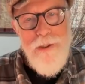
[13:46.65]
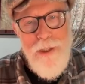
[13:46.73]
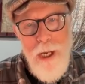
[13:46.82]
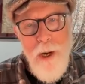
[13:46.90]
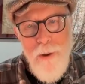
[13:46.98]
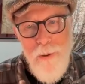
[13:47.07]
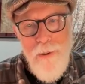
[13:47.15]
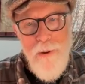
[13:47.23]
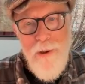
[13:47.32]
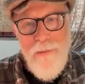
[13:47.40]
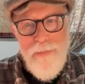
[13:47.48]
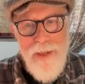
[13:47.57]
toe
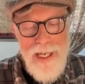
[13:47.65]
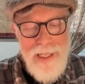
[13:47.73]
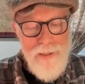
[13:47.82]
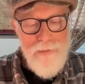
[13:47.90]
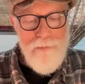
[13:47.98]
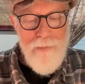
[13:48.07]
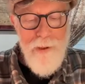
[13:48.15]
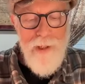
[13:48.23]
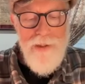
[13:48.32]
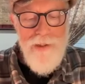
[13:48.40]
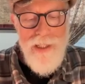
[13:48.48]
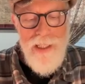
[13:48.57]
main
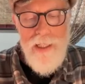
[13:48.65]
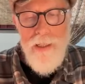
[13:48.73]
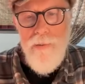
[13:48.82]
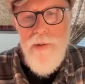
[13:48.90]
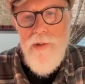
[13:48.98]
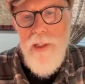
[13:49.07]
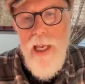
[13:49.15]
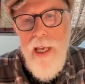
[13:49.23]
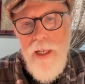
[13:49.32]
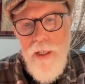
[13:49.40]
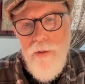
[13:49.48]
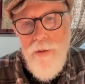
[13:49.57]
poisoning, it was
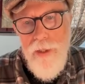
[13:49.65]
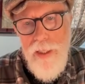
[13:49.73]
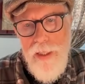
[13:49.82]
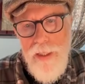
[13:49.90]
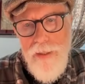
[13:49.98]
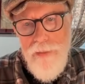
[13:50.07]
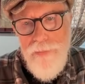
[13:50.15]
gangrene.